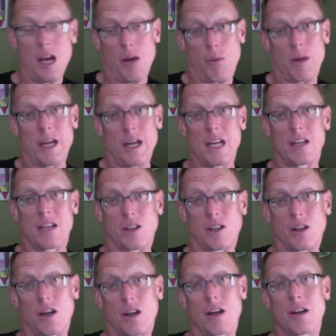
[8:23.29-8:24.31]
We need to
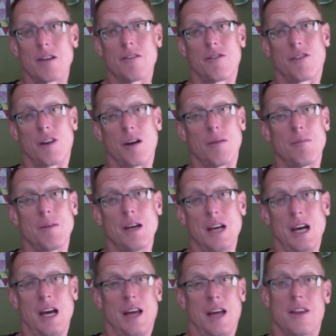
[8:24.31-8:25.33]
learn from
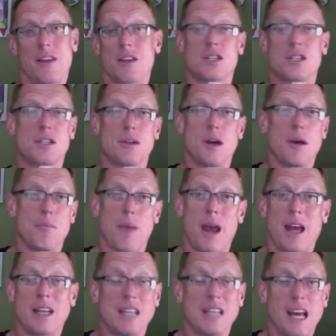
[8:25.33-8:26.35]
this
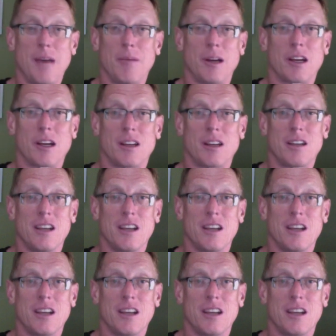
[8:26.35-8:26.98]
pandemic.